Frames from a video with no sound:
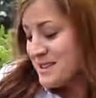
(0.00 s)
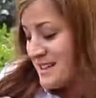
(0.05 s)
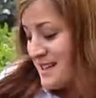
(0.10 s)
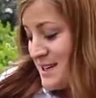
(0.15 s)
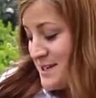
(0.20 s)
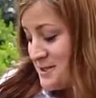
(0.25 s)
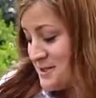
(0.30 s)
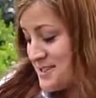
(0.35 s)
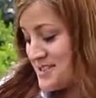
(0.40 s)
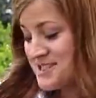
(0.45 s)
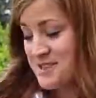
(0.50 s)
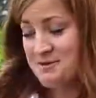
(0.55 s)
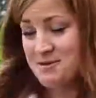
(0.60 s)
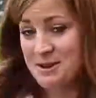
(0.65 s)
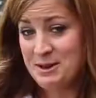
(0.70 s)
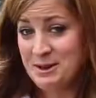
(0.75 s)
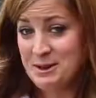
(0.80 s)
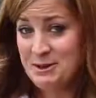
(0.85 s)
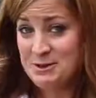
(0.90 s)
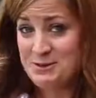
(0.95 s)
really interesting
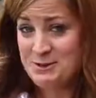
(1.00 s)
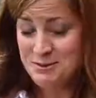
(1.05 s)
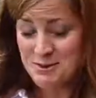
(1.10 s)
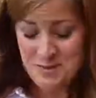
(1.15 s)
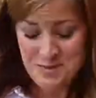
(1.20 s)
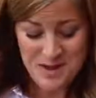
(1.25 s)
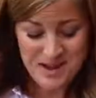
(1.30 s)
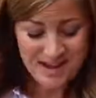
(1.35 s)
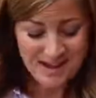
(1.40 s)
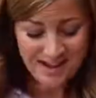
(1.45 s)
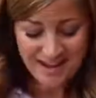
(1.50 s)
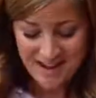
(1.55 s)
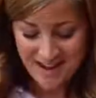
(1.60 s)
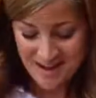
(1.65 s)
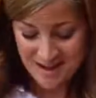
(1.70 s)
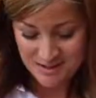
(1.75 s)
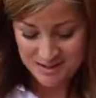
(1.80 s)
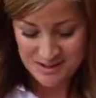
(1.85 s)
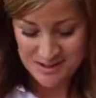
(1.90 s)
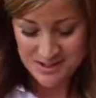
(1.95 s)
videos for me
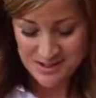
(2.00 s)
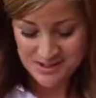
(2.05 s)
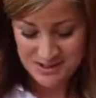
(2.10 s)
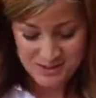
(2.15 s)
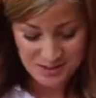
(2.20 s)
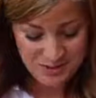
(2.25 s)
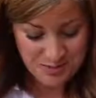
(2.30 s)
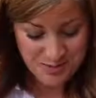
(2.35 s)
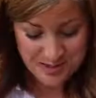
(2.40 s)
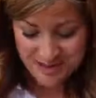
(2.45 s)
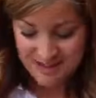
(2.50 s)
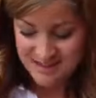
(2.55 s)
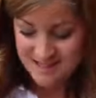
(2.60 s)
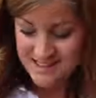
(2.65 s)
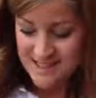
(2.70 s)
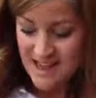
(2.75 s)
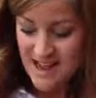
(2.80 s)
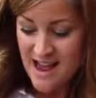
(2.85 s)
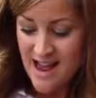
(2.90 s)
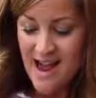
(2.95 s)
to do
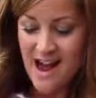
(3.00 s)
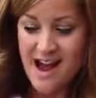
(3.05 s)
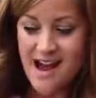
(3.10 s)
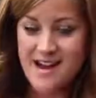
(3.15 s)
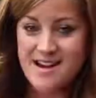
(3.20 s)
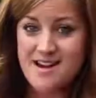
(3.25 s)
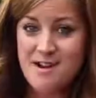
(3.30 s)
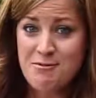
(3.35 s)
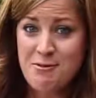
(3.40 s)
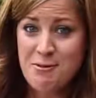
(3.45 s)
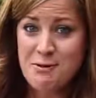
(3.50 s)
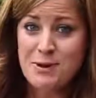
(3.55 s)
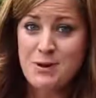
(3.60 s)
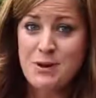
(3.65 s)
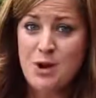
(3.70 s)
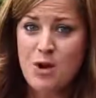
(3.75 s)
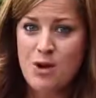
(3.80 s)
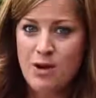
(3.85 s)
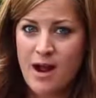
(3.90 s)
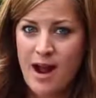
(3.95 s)
because I never
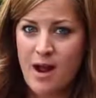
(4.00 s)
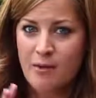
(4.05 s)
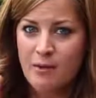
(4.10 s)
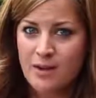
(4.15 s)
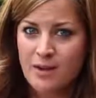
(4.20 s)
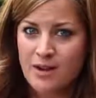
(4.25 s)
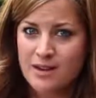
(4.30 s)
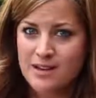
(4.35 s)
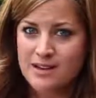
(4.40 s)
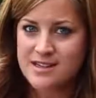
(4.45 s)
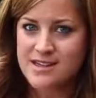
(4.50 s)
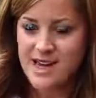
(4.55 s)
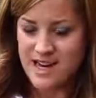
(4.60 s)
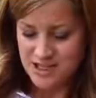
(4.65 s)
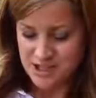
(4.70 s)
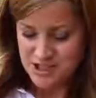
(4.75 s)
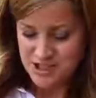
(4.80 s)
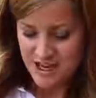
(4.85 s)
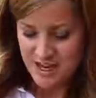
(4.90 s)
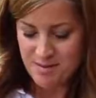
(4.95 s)
really know how they're going to
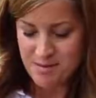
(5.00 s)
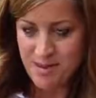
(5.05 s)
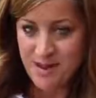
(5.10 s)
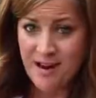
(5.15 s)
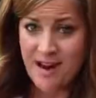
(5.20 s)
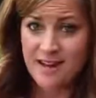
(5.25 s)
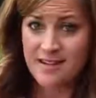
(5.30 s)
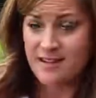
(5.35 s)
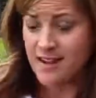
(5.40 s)
take shape, and